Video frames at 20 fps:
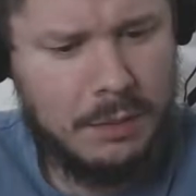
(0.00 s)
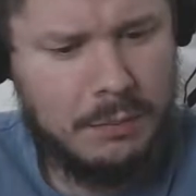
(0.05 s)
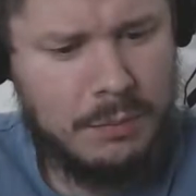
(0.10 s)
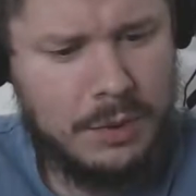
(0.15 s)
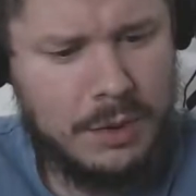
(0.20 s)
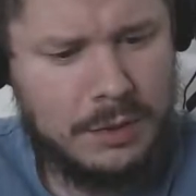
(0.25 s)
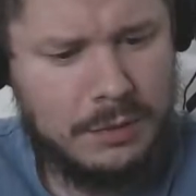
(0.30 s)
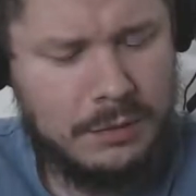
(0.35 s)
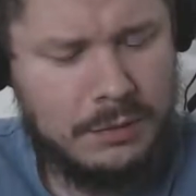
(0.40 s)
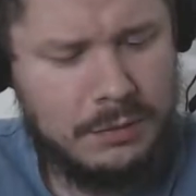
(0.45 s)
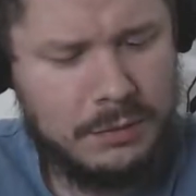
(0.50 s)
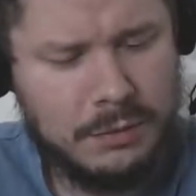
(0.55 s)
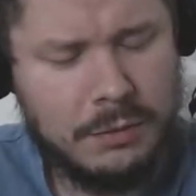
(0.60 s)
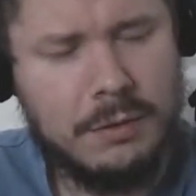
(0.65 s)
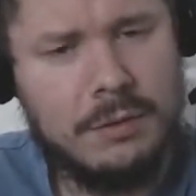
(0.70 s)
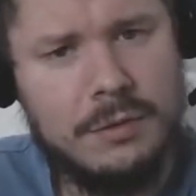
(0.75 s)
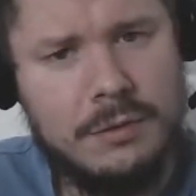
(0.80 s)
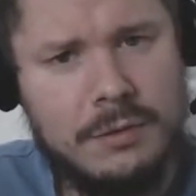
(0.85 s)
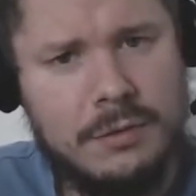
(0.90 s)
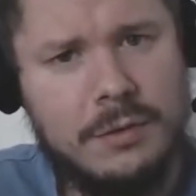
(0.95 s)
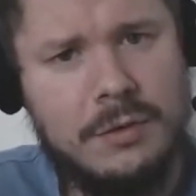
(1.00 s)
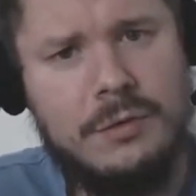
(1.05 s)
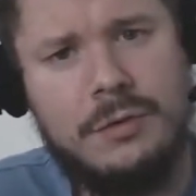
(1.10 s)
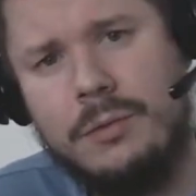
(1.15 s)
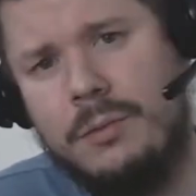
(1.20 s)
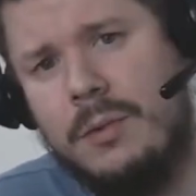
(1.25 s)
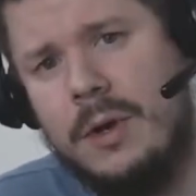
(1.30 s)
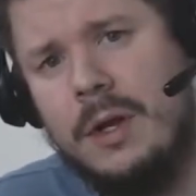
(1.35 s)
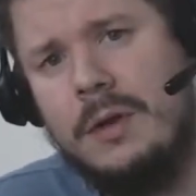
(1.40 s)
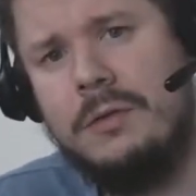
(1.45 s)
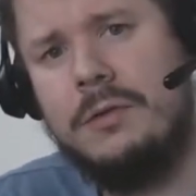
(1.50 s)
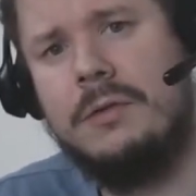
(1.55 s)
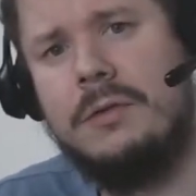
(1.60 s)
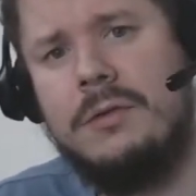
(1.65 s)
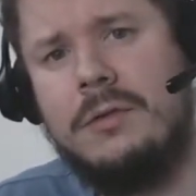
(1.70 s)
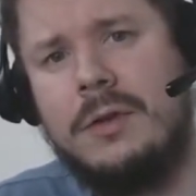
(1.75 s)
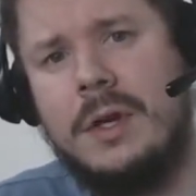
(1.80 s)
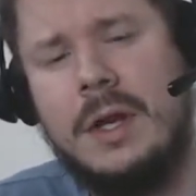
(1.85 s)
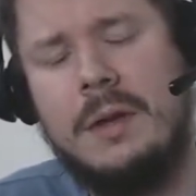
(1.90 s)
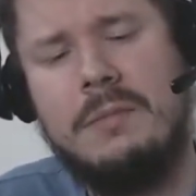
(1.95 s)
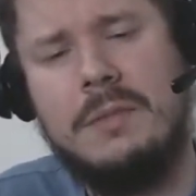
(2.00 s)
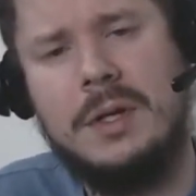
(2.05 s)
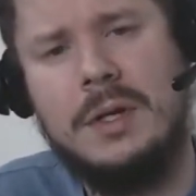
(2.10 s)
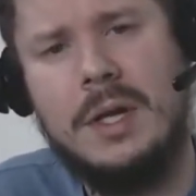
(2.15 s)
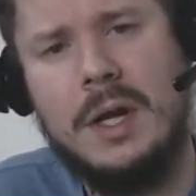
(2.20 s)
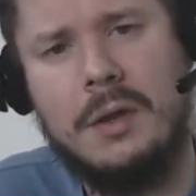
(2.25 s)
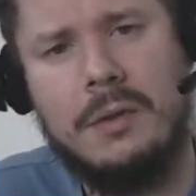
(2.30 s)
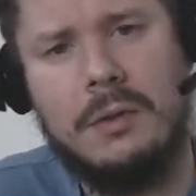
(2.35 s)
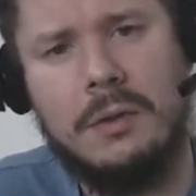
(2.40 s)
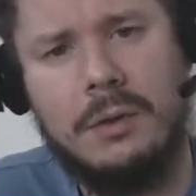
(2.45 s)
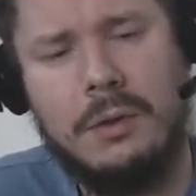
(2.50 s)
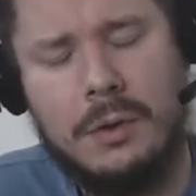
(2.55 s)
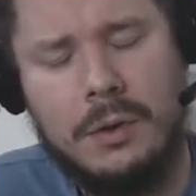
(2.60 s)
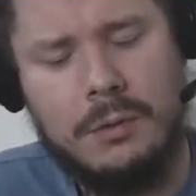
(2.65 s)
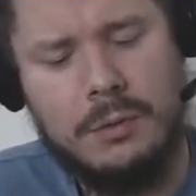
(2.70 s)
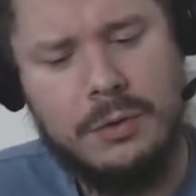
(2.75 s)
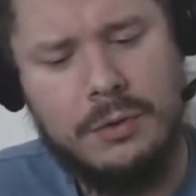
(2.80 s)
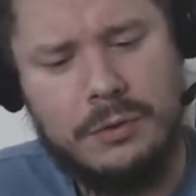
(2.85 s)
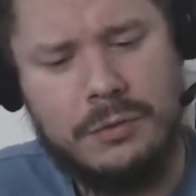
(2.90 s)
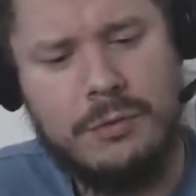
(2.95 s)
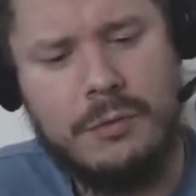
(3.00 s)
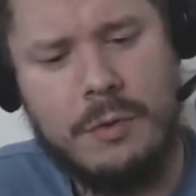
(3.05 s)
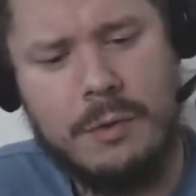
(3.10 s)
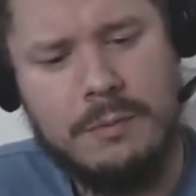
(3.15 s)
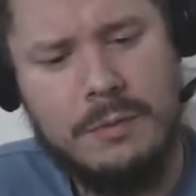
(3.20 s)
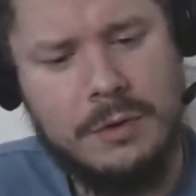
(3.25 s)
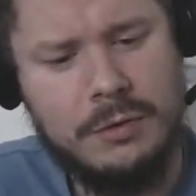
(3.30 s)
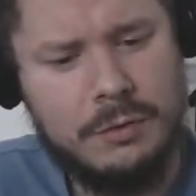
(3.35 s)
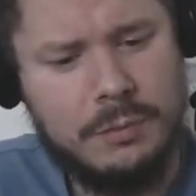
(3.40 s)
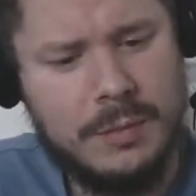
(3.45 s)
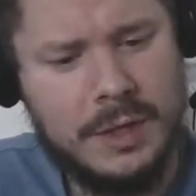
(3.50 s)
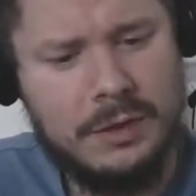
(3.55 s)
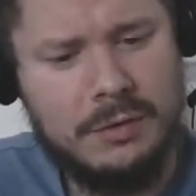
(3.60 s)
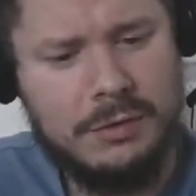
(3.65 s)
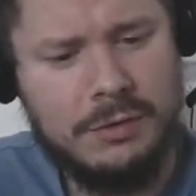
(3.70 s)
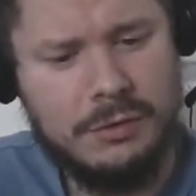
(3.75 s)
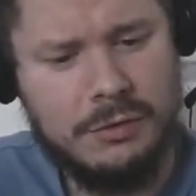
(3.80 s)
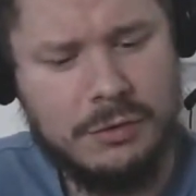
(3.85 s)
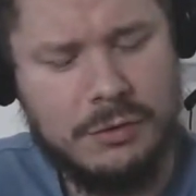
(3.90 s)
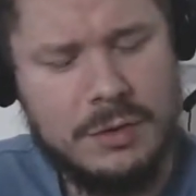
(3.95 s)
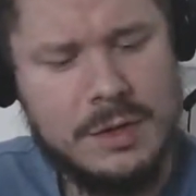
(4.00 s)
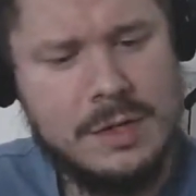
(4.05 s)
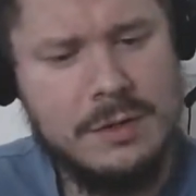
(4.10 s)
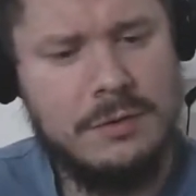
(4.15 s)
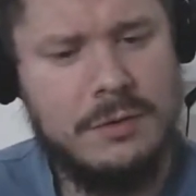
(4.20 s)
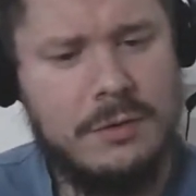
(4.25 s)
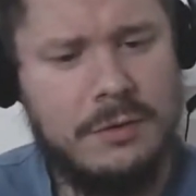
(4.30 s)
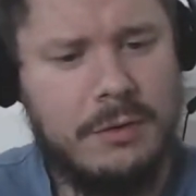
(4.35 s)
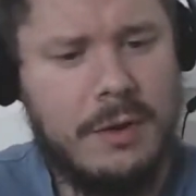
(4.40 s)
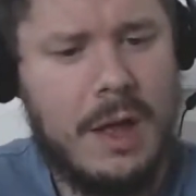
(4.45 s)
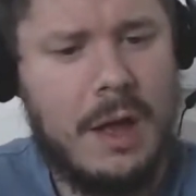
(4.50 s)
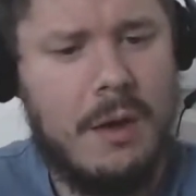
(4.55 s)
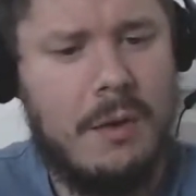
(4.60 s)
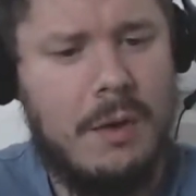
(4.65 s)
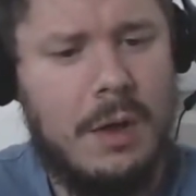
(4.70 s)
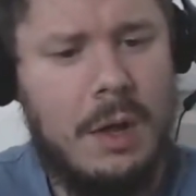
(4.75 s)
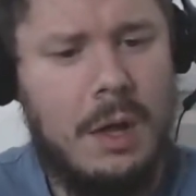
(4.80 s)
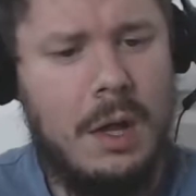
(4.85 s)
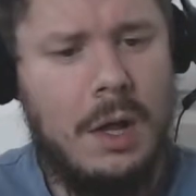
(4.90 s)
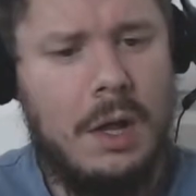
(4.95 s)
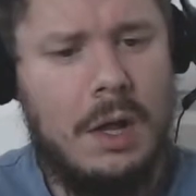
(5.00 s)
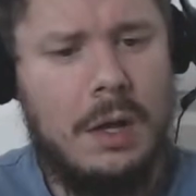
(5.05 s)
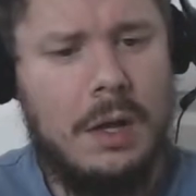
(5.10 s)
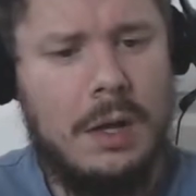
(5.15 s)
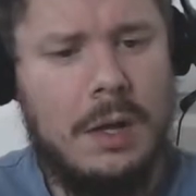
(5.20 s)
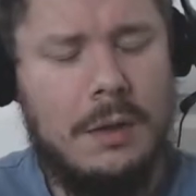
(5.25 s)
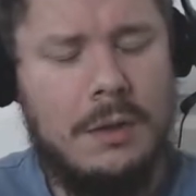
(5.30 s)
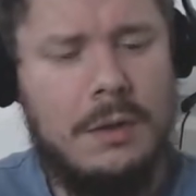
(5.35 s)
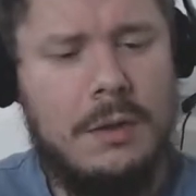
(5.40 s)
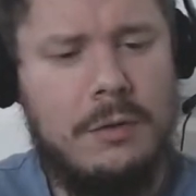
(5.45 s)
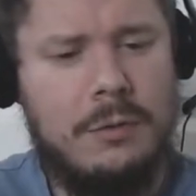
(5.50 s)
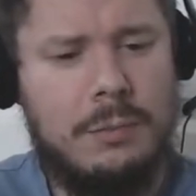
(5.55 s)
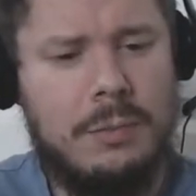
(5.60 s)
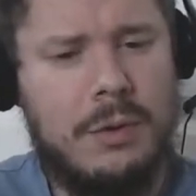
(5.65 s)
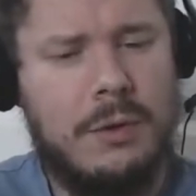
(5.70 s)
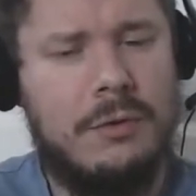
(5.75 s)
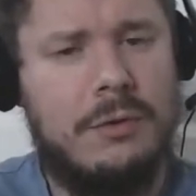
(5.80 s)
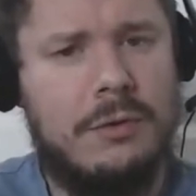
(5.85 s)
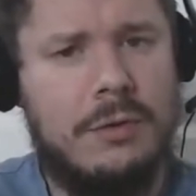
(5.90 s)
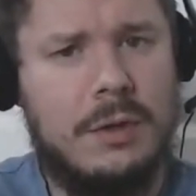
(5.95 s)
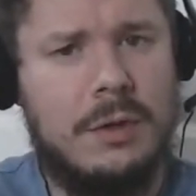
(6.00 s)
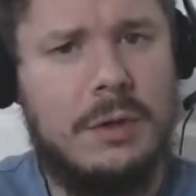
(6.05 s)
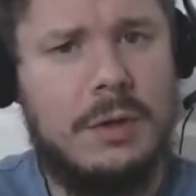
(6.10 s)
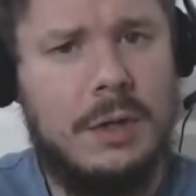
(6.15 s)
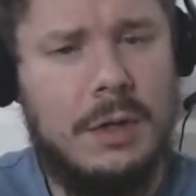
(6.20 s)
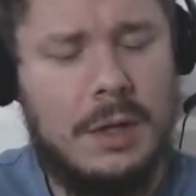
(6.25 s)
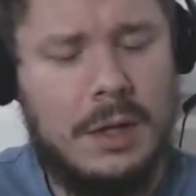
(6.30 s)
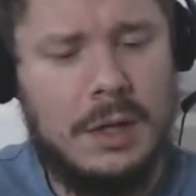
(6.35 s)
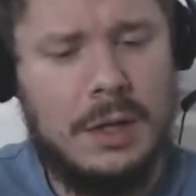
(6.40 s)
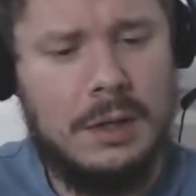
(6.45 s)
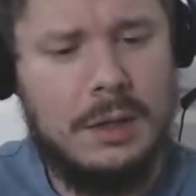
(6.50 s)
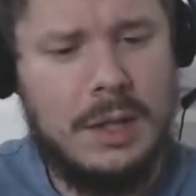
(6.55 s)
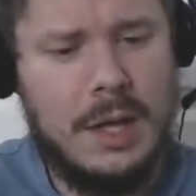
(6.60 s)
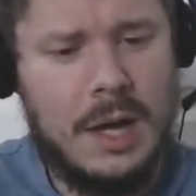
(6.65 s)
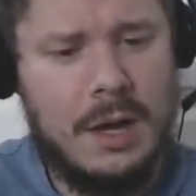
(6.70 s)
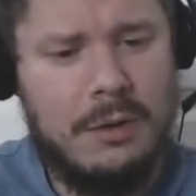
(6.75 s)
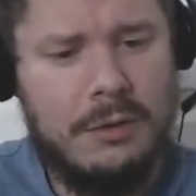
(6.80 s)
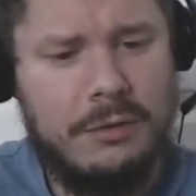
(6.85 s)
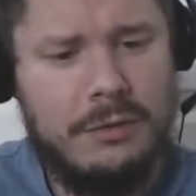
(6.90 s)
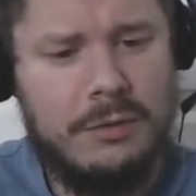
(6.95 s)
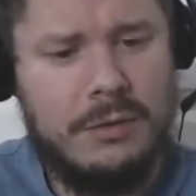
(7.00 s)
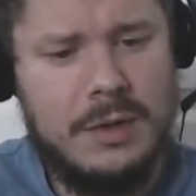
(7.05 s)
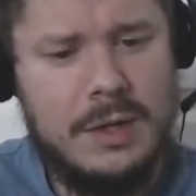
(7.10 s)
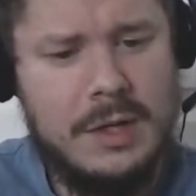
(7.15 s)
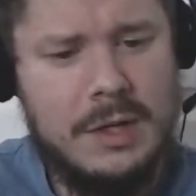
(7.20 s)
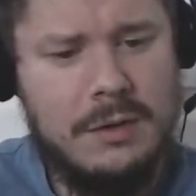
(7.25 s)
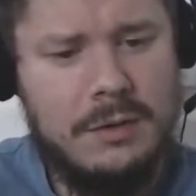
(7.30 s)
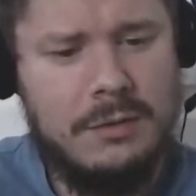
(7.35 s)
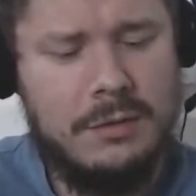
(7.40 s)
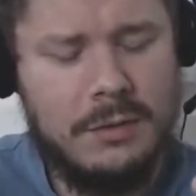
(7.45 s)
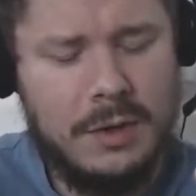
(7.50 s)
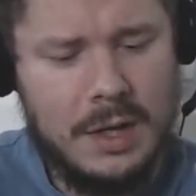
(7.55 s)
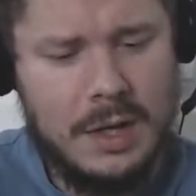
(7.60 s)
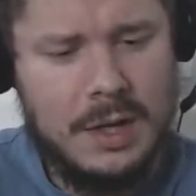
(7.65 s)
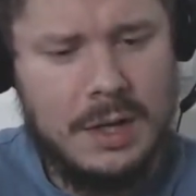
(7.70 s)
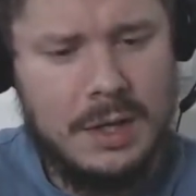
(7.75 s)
but certain situations came together which formed this message, and this is how this person allows these